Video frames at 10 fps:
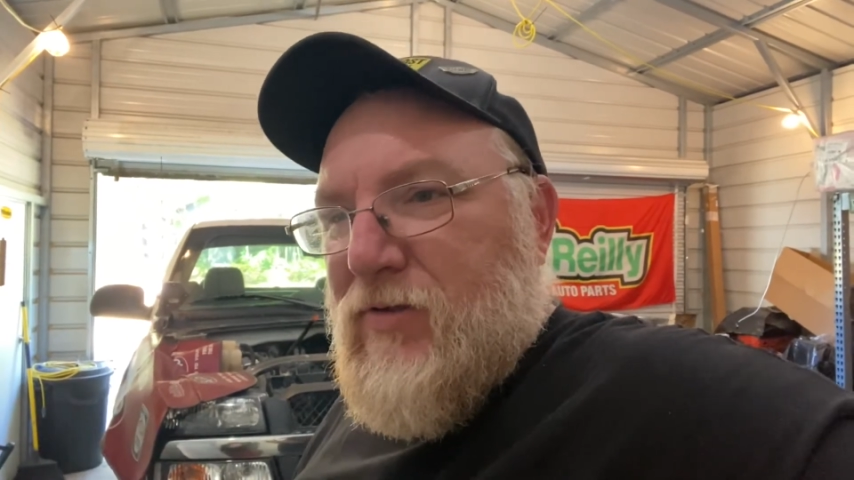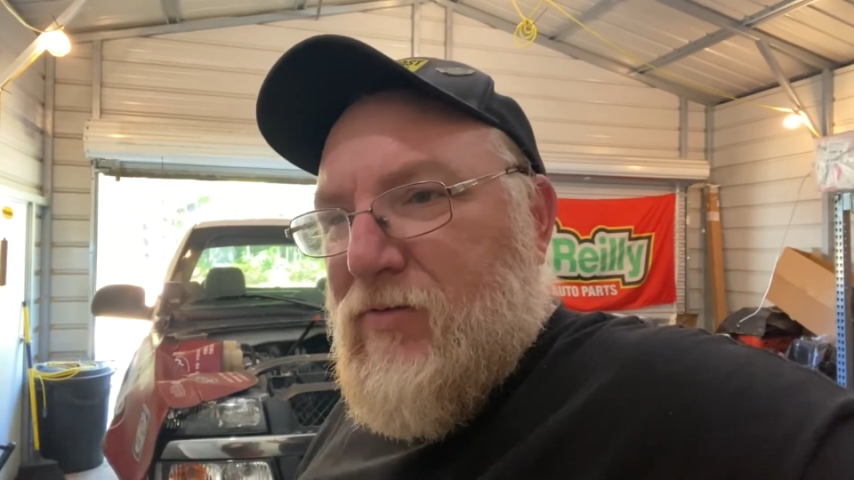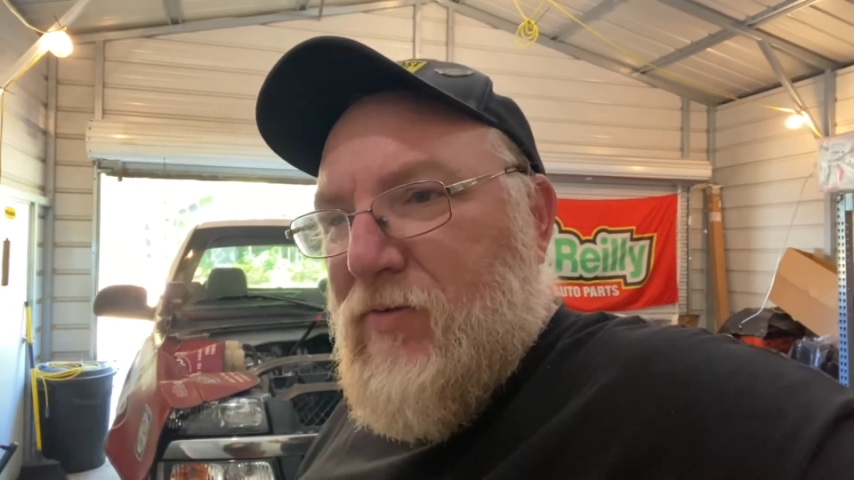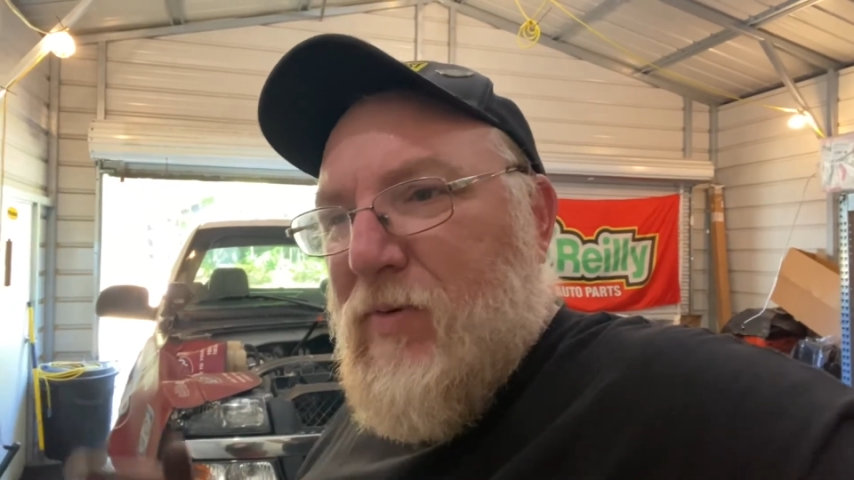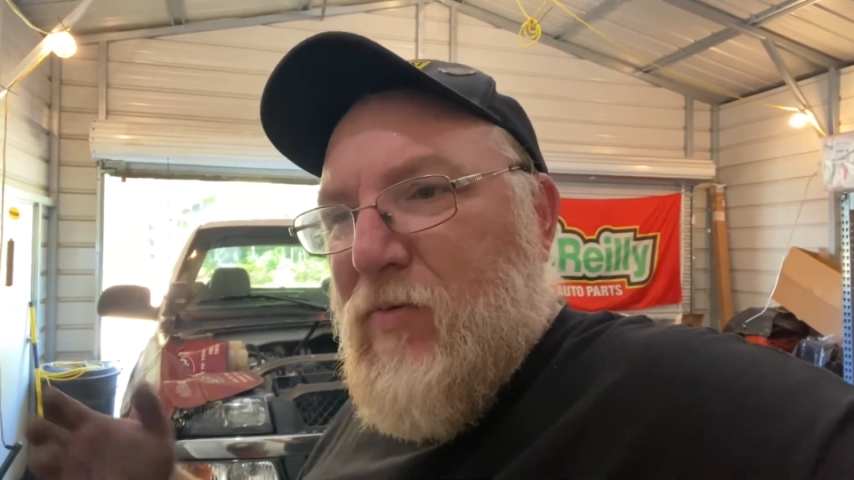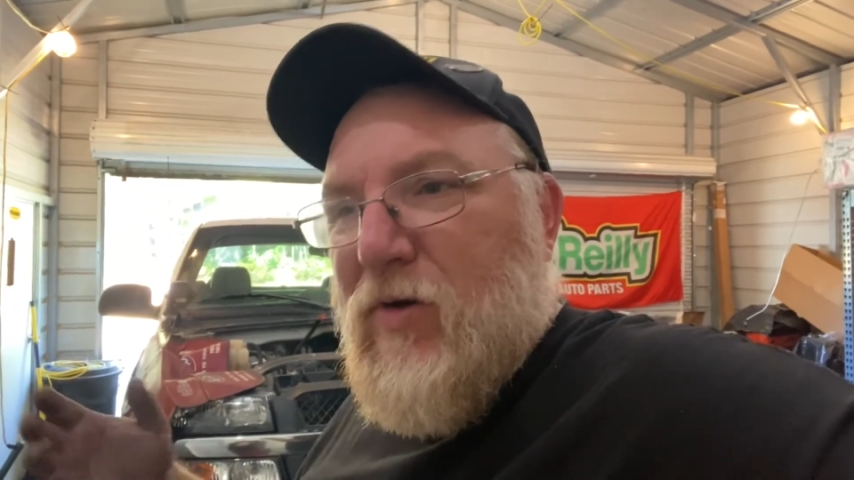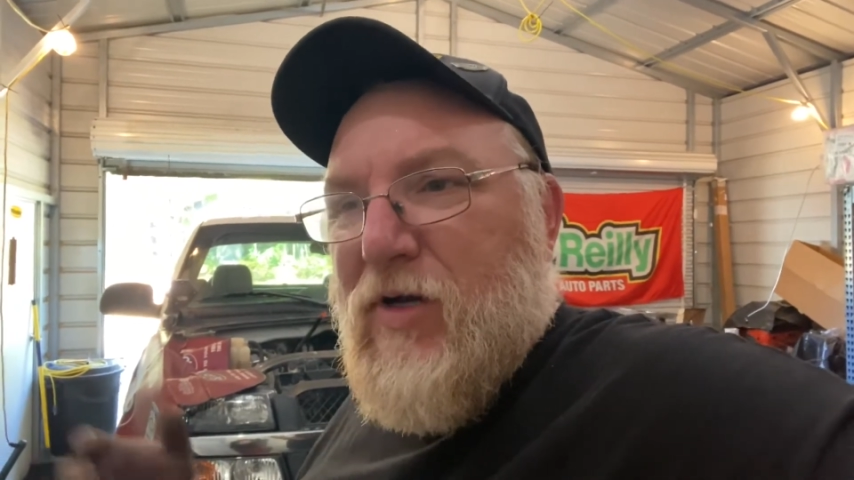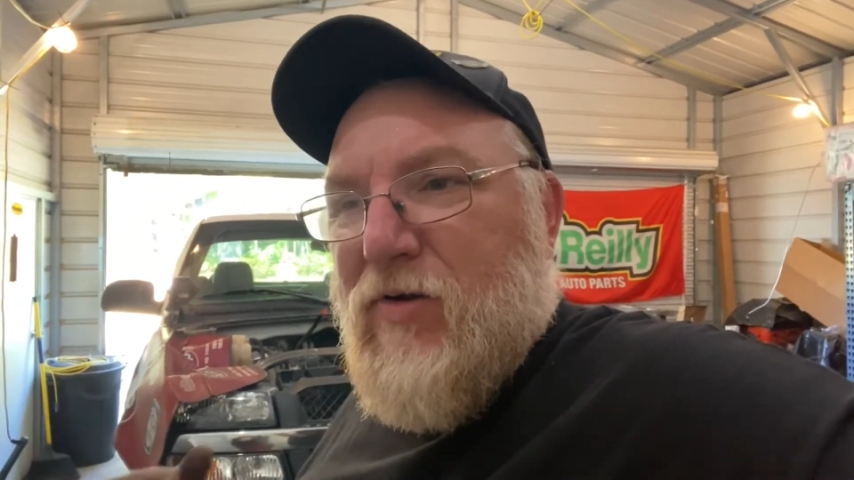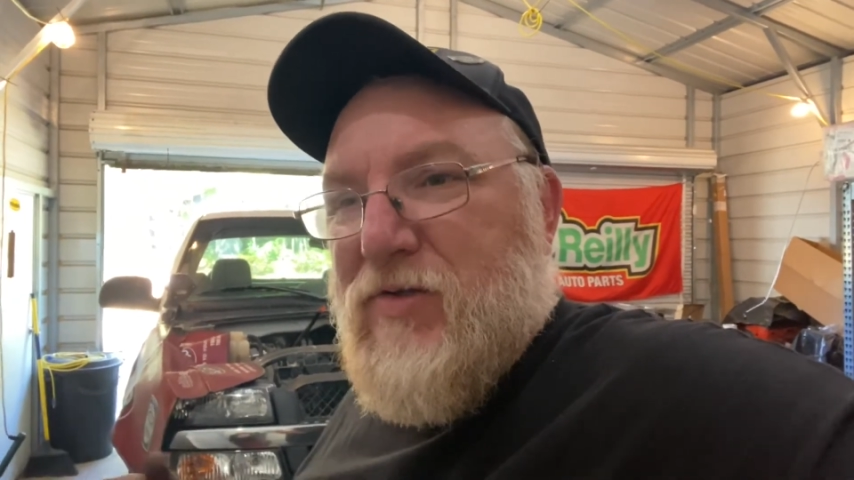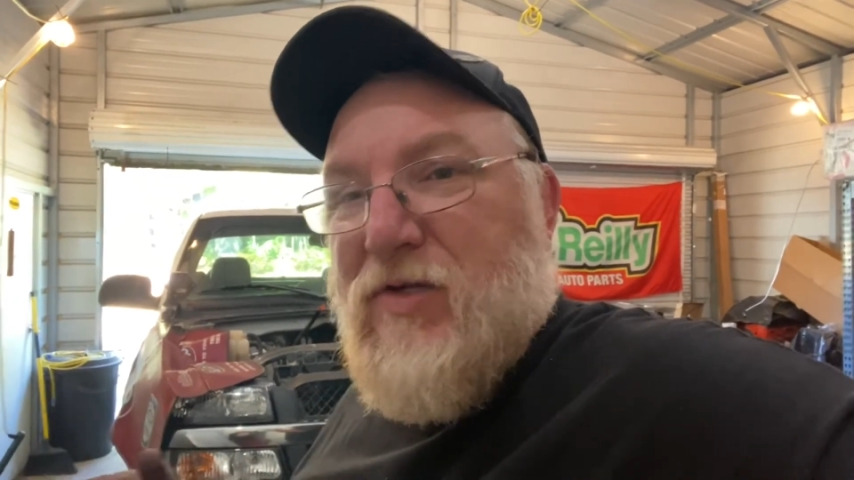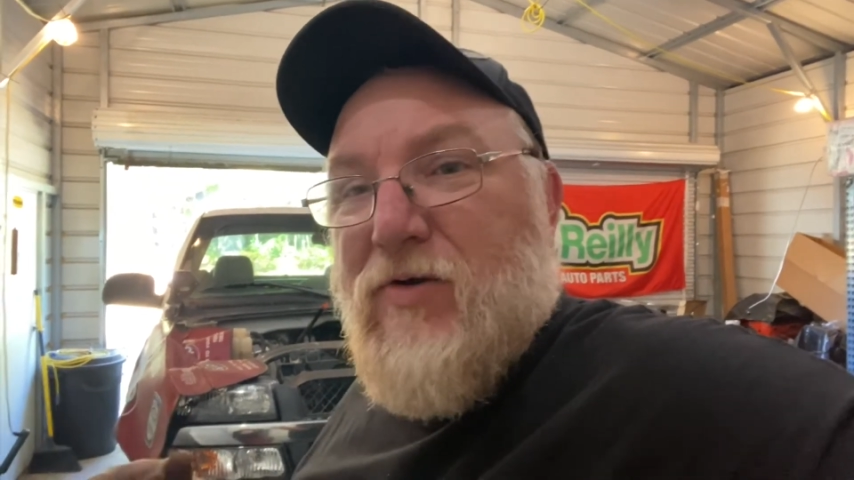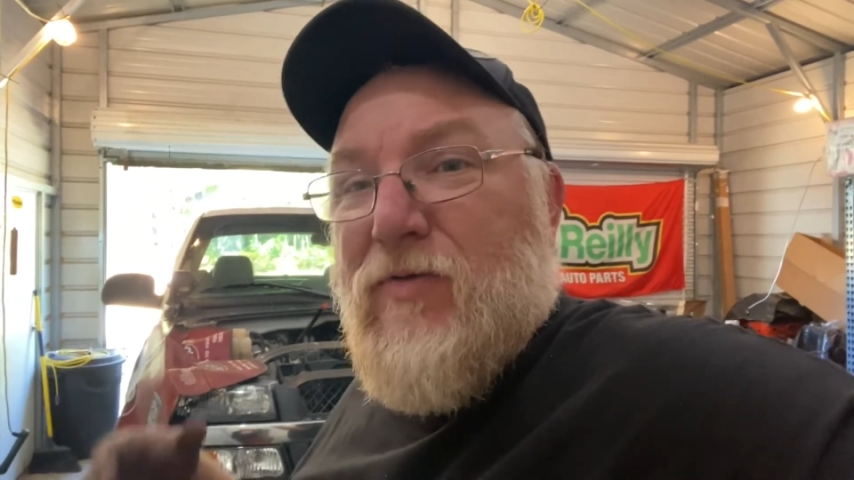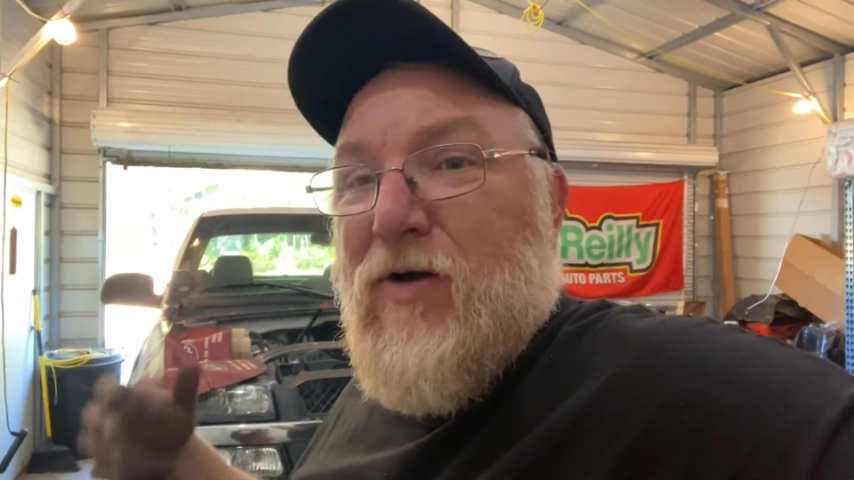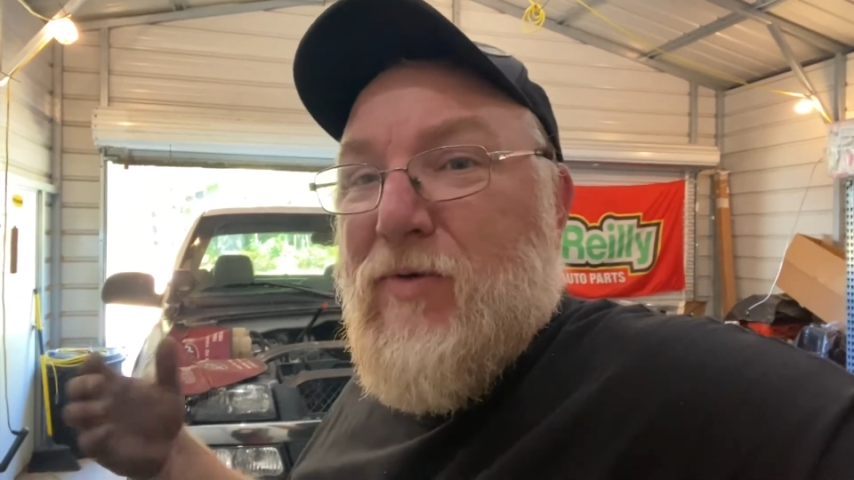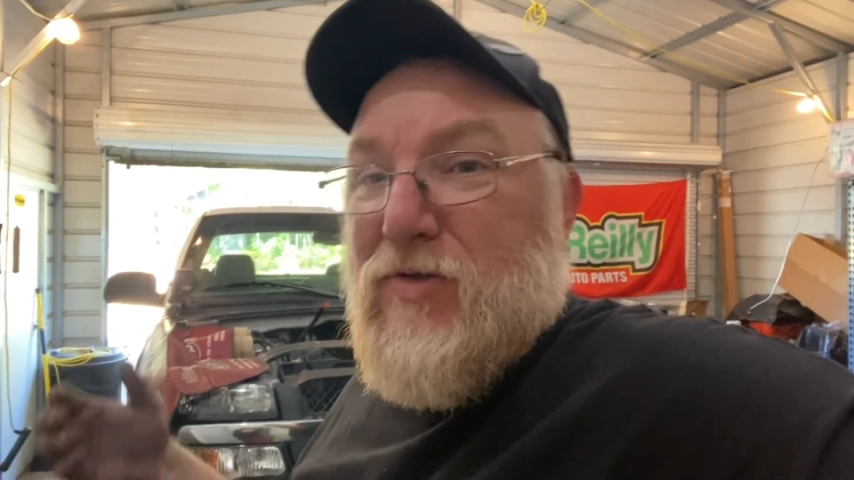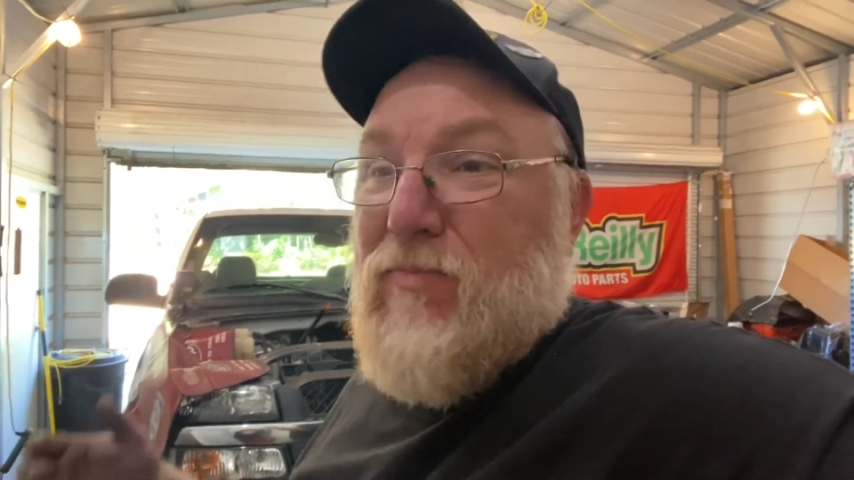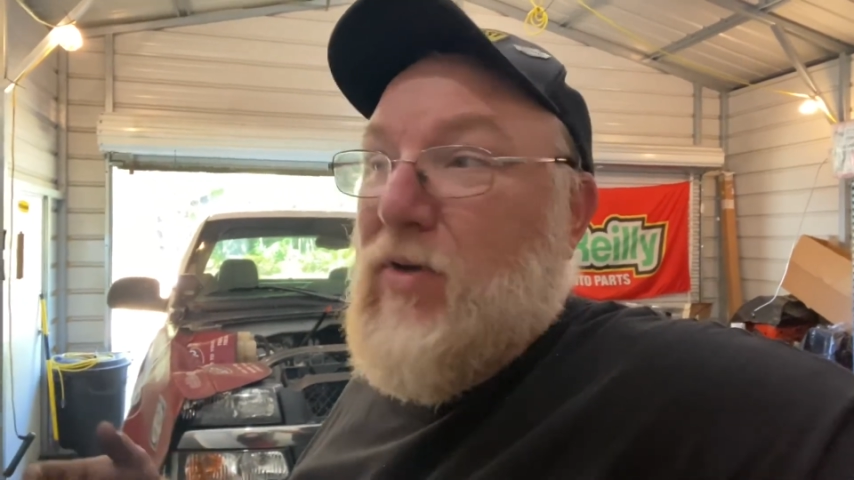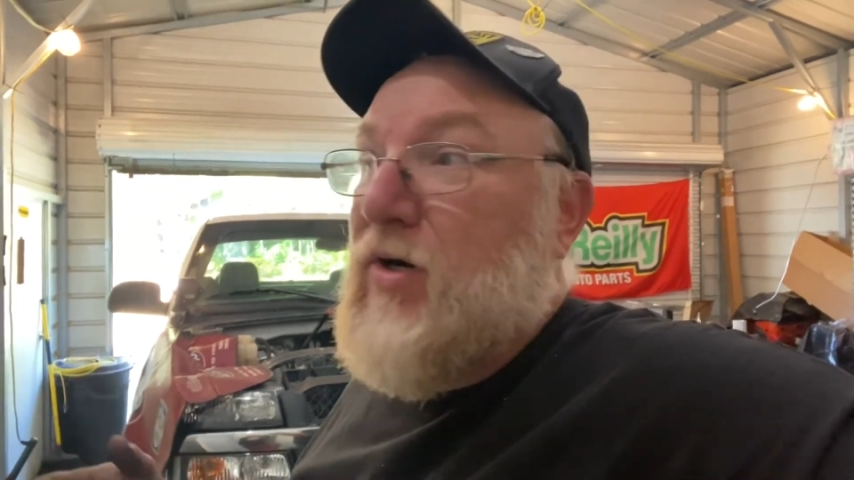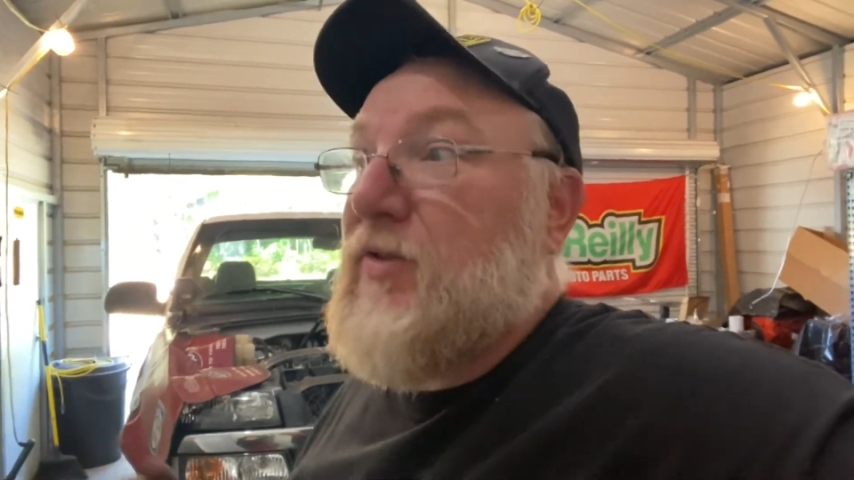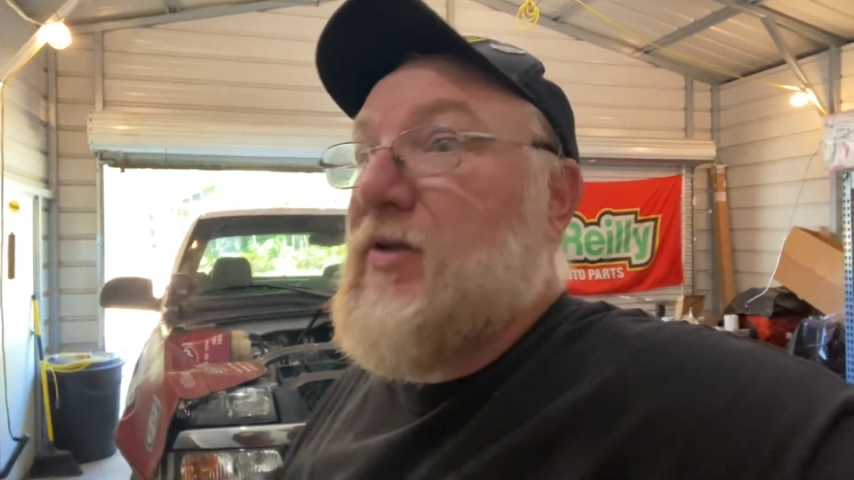we've been working on this deal for almost a month,